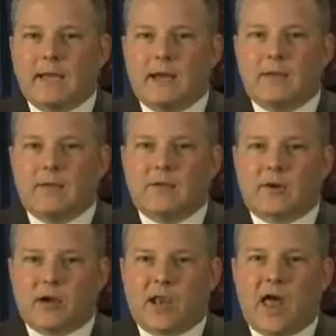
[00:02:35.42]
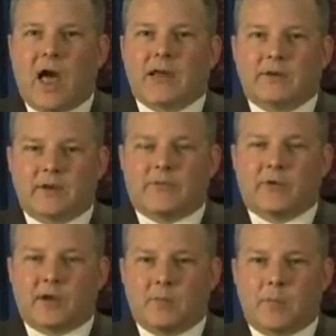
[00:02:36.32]
there are a lot of
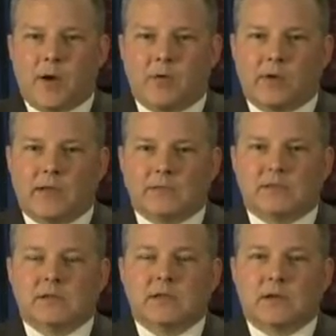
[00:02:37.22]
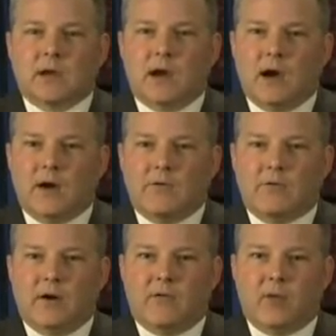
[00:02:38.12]
different components
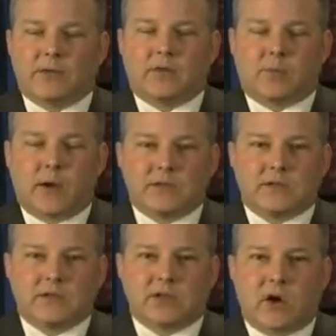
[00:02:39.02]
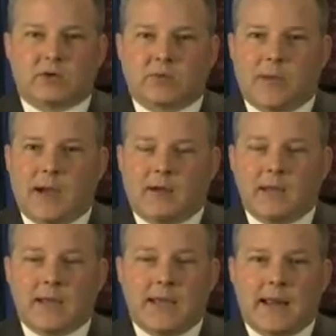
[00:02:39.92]
of what the president talked about.
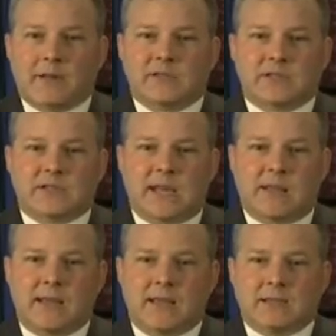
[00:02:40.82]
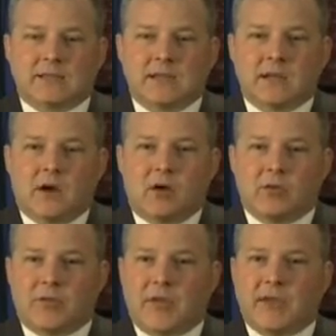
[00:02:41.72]
And I'll just say this.
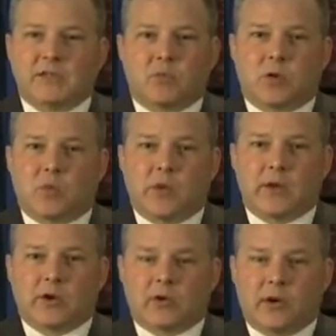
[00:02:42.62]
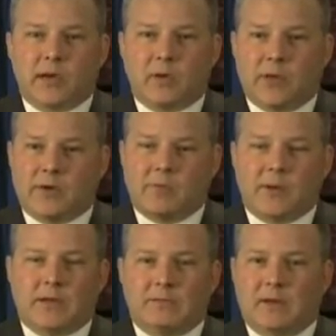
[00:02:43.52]
On the things where we agree, whether it
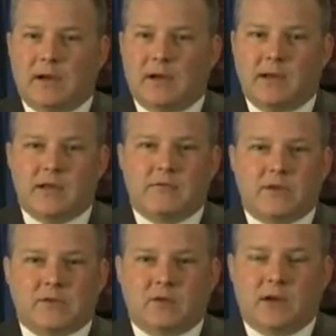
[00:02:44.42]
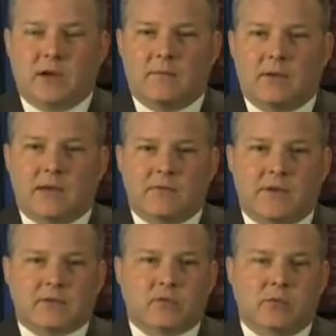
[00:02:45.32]
be
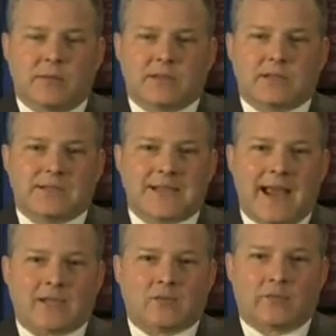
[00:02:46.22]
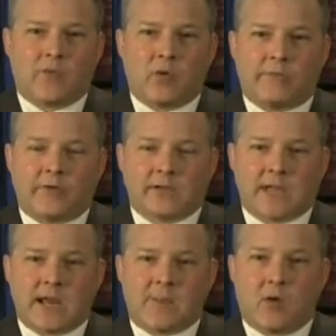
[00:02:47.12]
individual and business tax reform, for
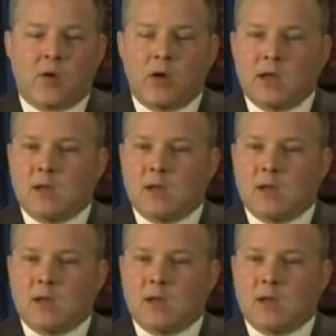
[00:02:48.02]
example,